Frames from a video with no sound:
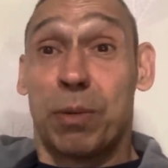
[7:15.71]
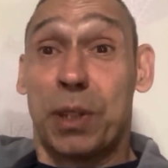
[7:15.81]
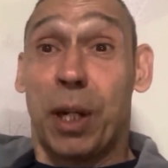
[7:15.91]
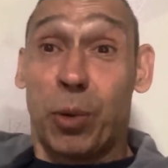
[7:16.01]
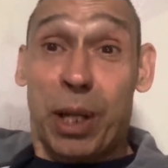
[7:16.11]
you
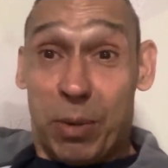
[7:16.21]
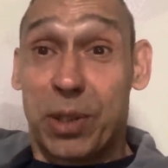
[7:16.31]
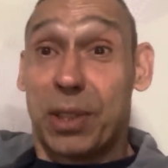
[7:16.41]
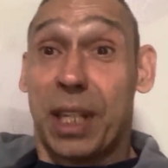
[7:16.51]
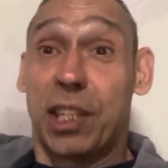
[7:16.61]
know, they
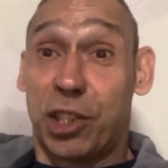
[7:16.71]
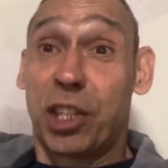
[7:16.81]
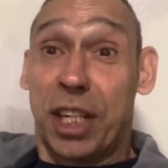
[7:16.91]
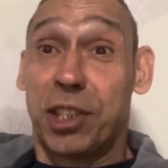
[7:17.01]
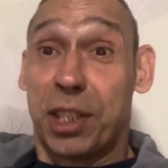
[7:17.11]
was
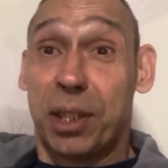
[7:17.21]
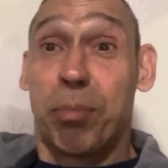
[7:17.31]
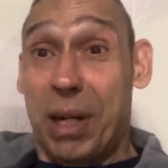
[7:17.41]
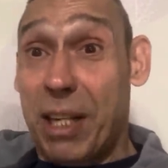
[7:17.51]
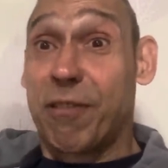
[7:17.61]
exchanging
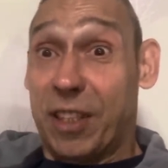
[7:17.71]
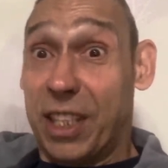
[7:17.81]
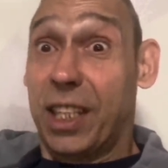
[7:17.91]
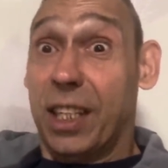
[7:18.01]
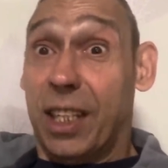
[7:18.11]

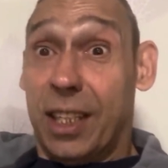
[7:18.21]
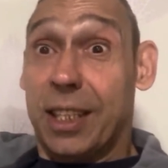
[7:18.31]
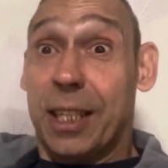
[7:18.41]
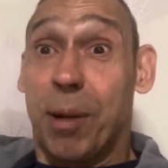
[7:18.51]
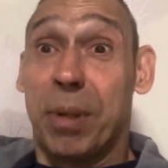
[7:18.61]
playfully, you
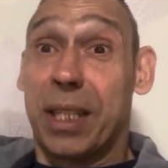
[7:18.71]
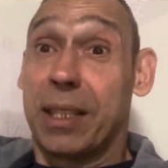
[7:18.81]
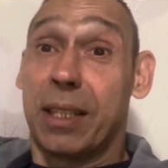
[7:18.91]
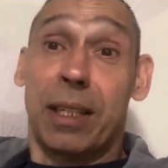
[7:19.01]
know what I mean?